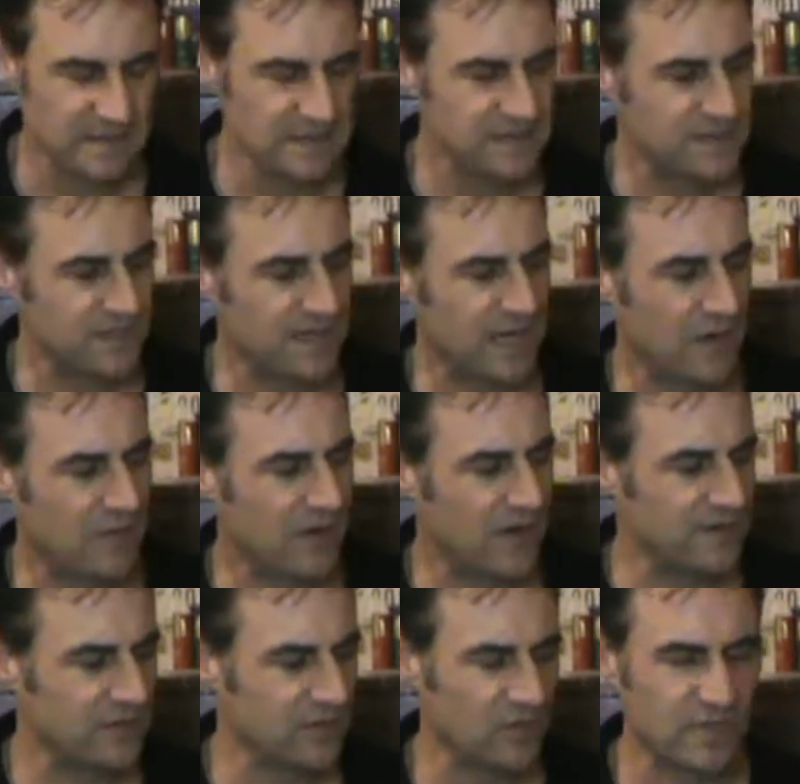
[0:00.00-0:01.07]
So now we're going
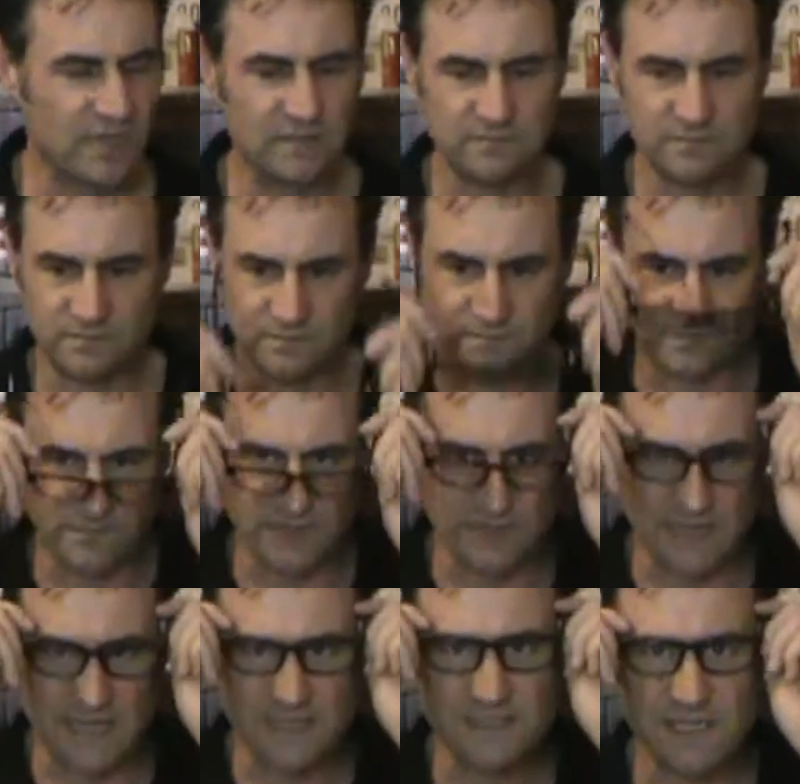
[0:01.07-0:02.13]
to look at the
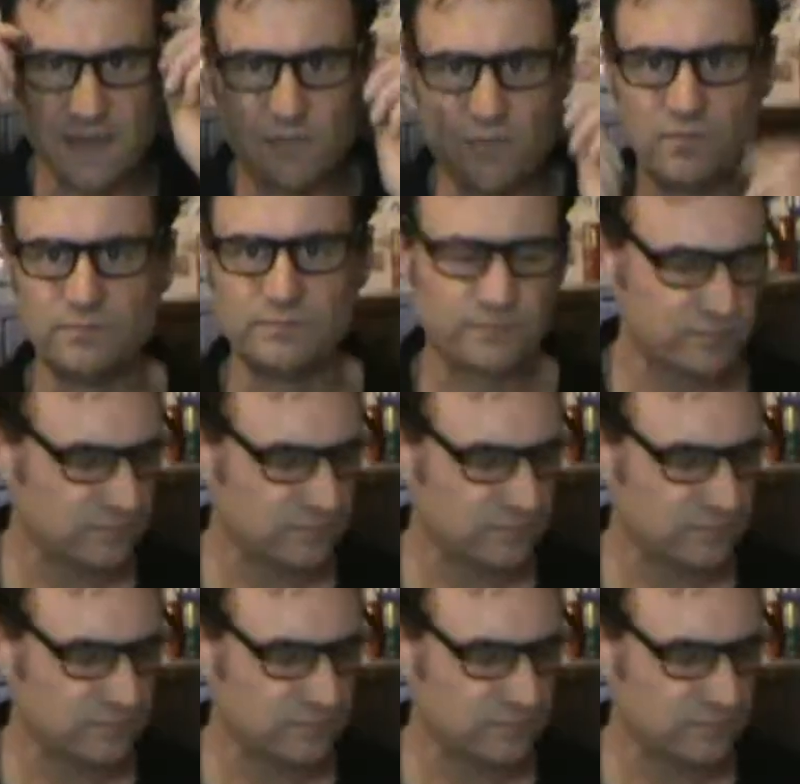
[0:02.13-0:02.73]
last couple.